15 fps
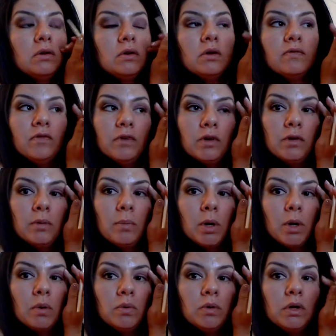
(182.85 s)
You can feel the
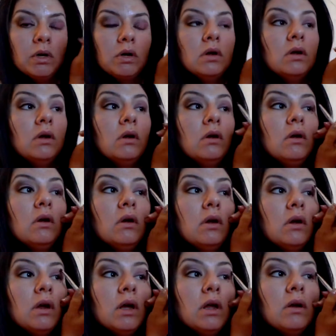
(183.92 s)
bone.
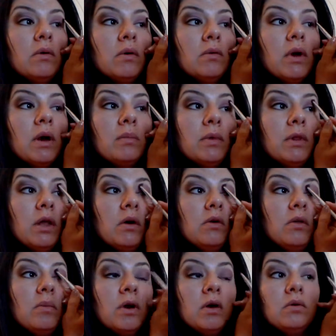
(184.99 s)
And I went right below
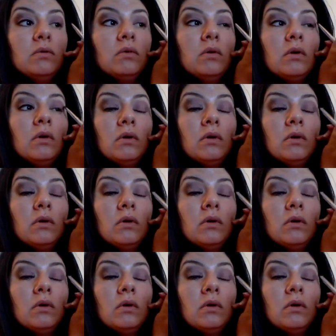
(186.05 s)
the bone.